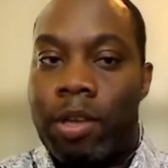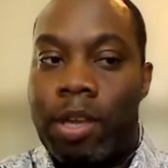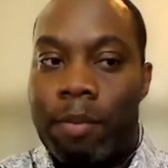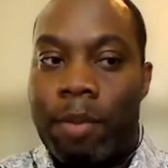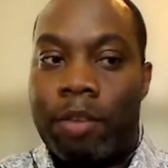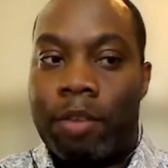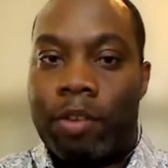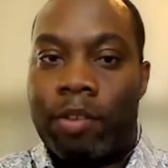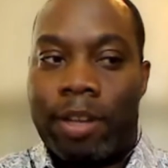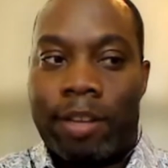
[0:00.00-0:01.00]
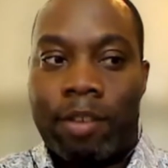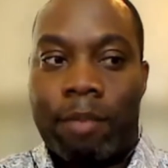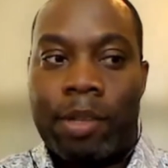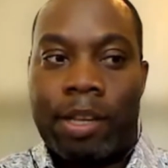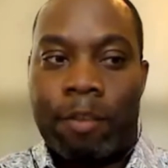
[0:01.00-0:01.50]
metrics. And that's
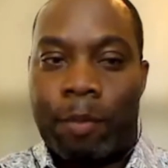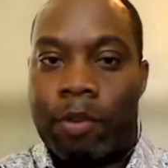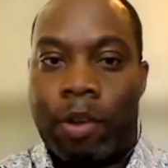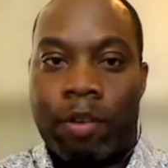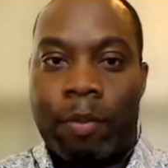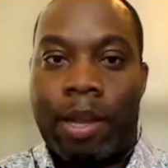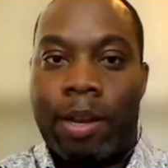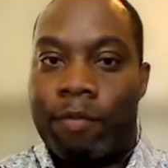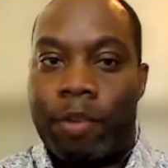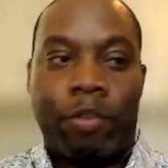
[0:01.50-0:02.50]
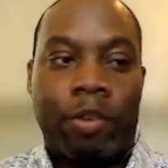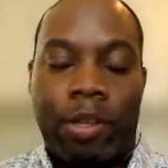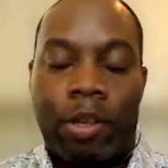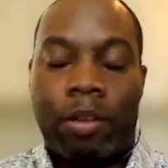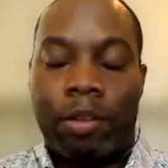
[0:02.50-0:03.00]
something that has been talked about in virtually
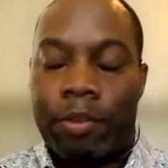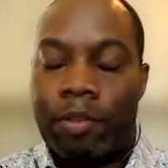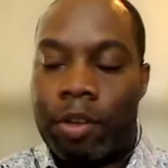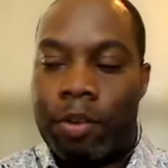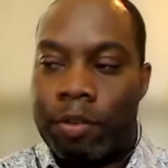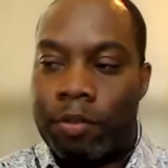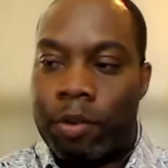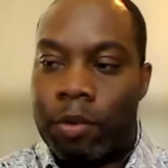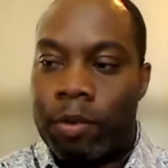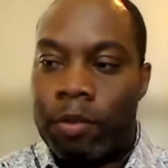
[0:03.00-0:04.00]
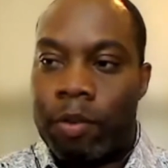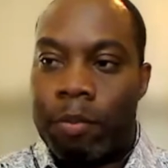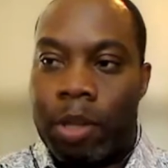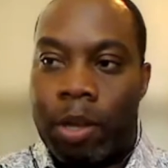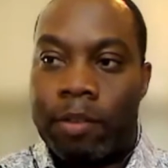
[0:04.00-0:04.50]
all security circles from
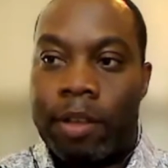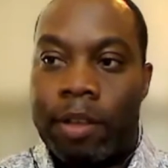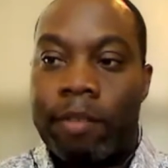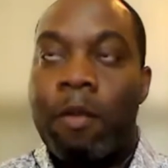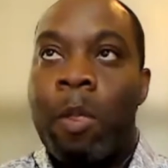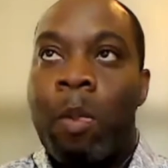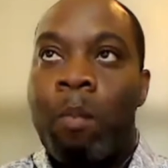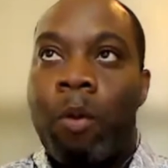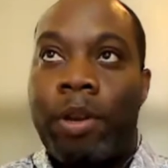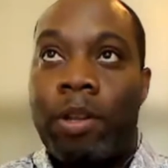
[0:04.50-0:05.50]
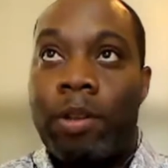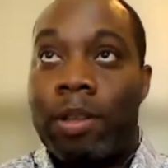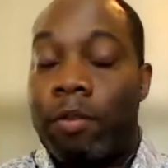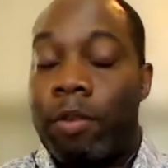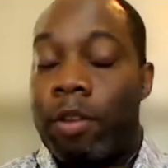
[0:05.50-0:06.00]
the onset. But when you look
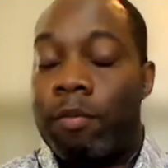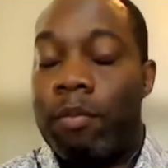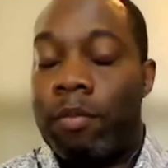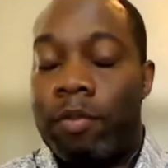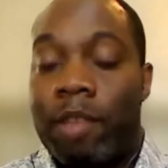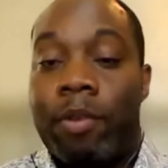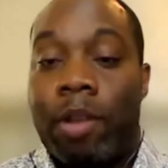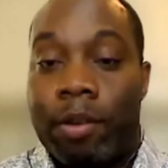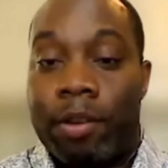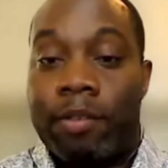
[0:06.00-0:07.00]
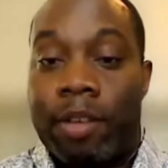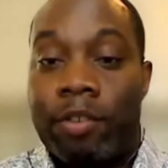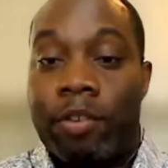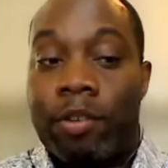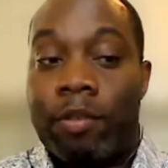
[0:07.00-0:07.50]
across several
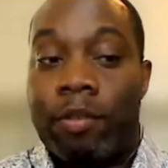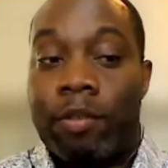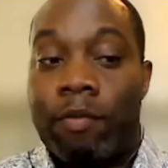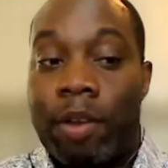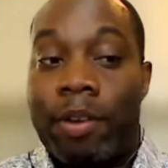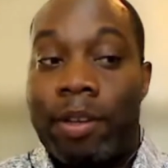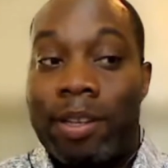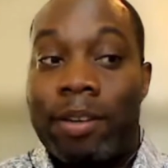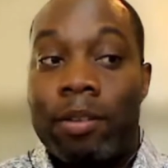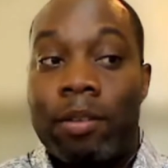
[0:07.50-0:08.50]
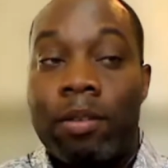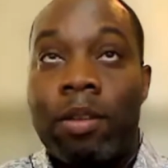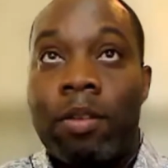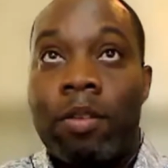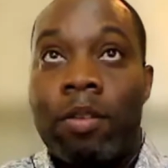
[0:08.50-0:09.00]
organizations, very little
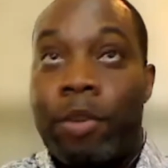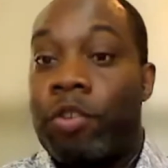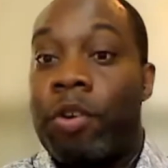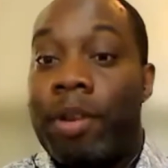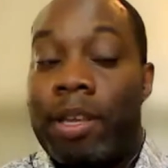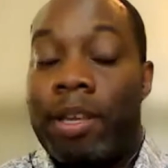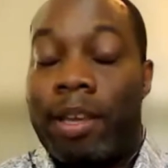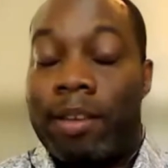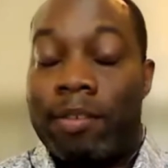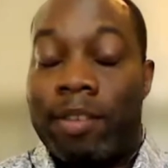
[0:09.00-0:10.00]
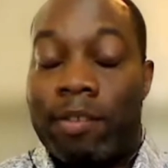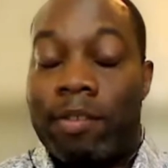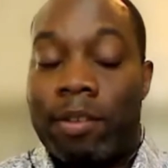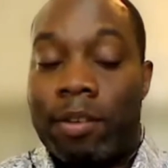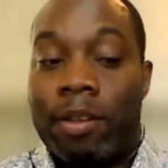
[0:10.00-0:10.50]
maturity exists
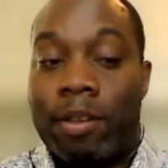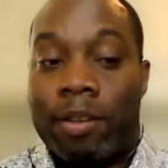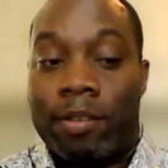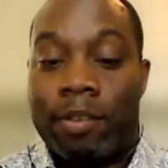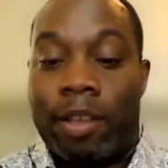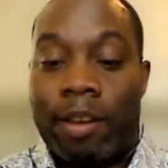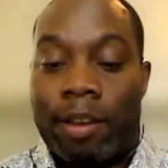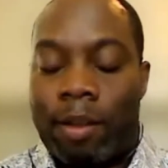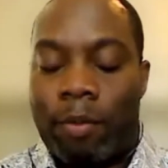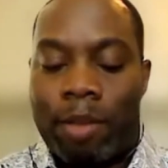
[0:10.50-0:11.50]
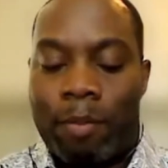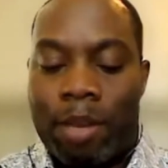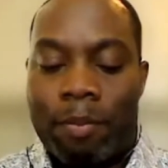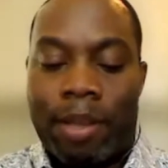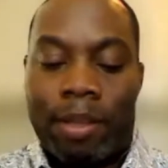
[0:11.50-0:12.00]
in this state. And what I
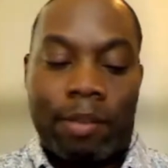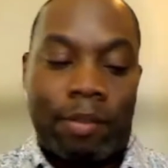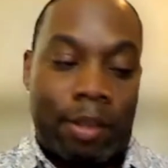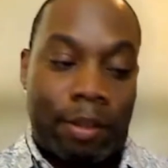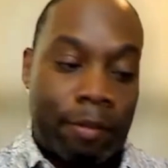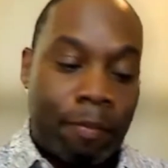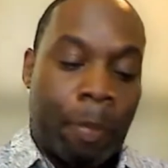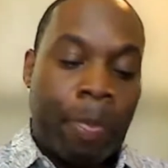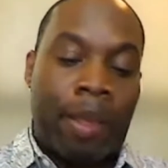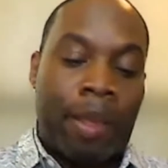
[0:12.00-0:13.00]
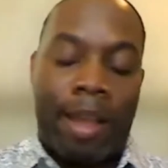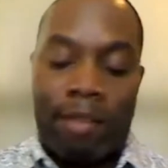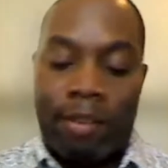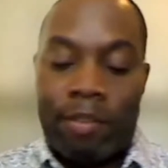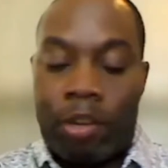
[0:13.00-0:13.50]
mean by this is, as
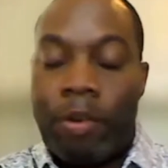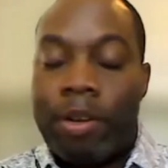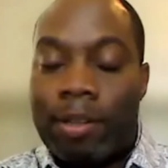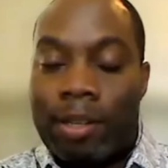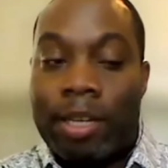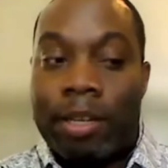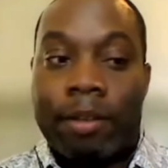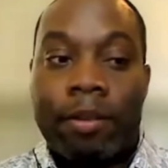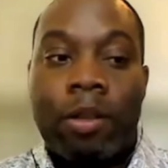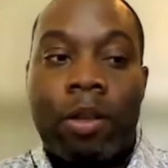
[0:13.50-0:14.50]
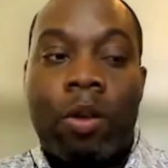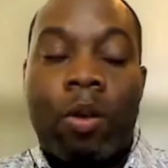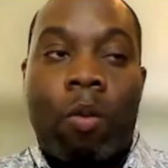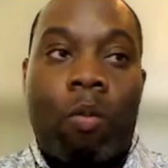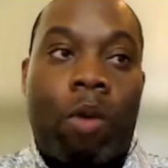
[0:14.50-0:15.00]
a security leader,
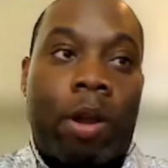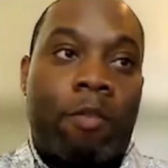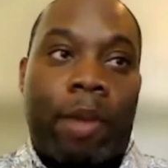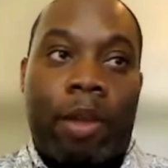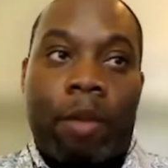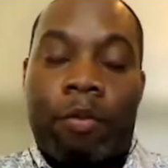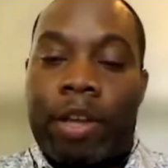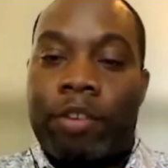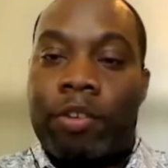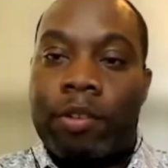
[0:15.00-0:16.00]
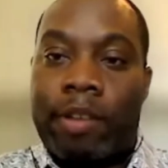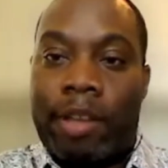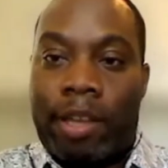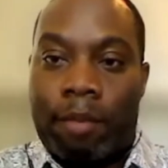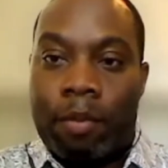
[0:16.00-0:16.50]
what does my operation
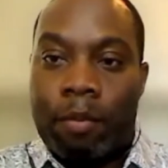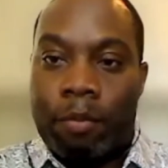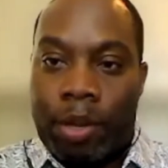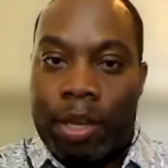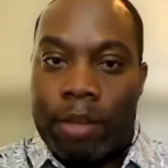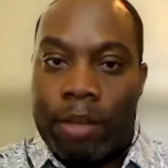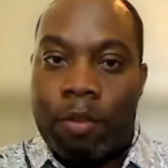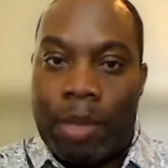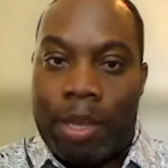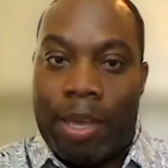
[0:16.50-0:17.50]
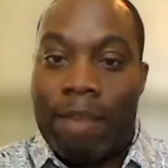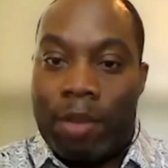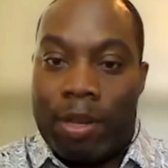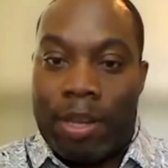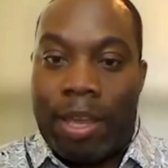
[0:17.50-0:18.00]
team bringing to me
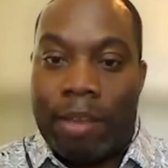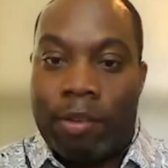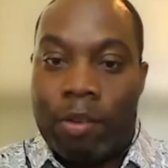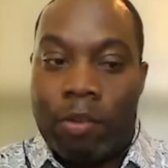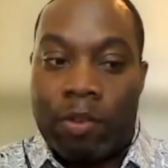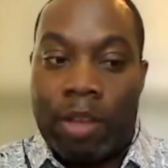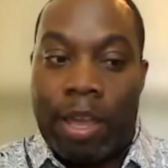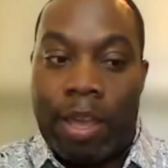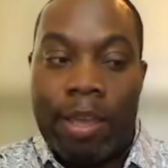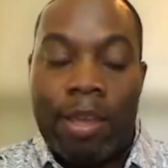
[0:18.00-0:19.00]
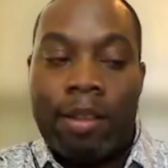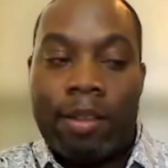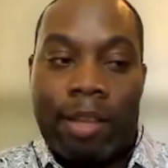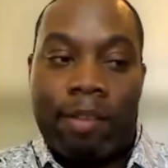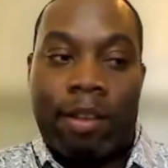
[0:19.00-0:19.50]
every day to say,
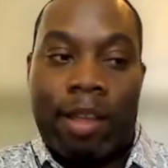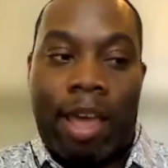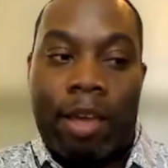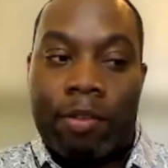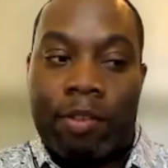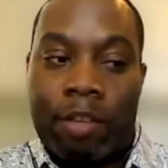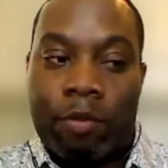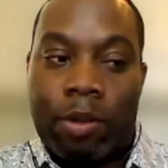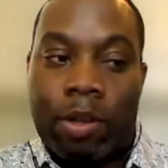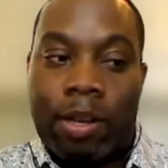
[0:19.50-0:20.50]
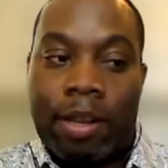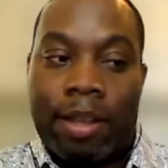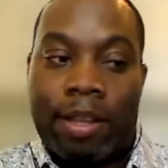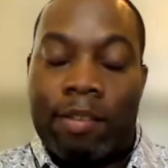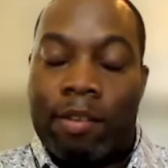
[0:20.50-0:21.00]
these are the IOCs we're looking at,
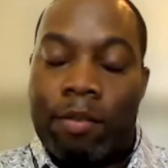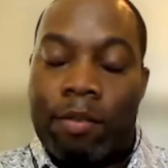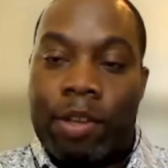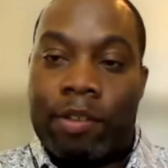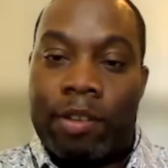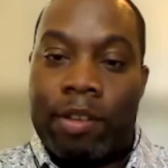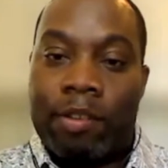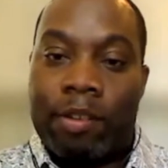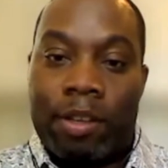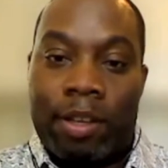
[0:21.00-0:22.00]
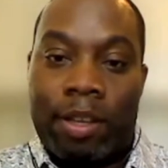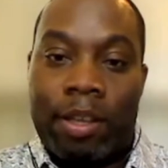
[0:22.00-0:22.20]
these are the risks, these are the